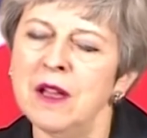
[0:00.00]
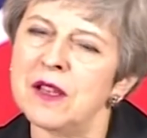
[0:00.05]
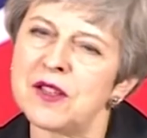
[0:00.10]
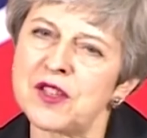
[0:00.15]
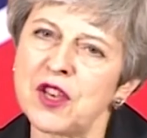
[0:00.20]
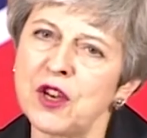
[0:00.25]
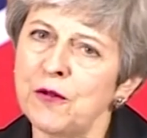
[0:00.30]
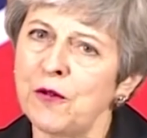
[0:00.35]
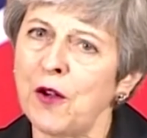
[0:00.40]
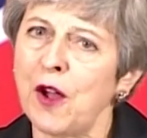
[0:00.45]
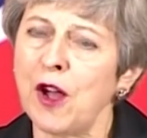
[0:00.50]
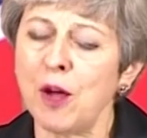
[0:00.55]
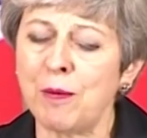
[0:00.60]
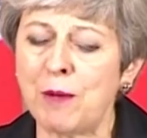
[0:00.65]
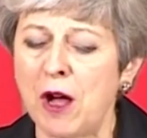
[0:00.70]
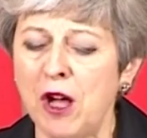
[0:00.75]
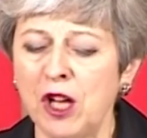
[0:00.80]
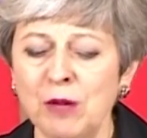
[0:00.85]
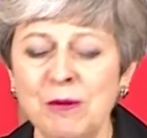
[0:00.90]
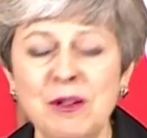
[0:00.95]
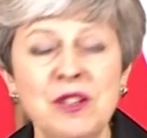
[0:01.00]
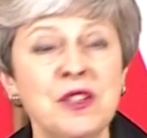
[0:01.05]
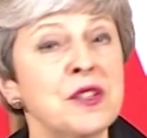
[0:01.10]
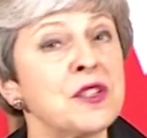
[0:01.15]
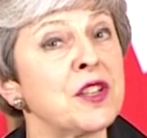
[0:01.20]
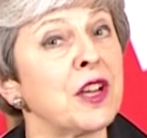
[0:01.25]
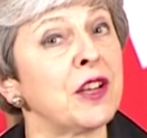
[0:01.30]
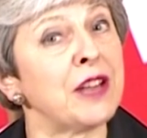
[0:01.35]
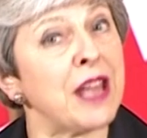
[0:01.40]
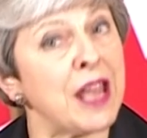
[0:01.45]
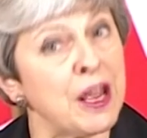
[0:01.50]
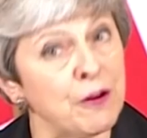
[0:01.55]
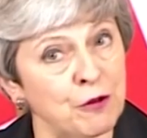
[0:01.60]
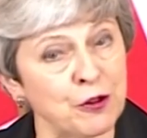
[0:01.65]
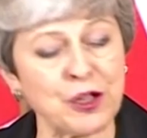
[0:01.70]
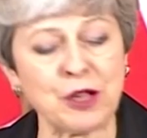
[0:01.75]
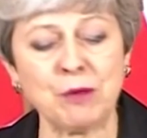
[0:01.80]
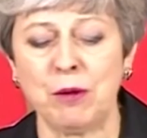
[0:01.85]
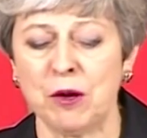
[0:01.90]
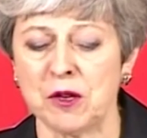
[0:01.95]
So far, Parliament has done
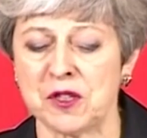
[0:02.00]
everything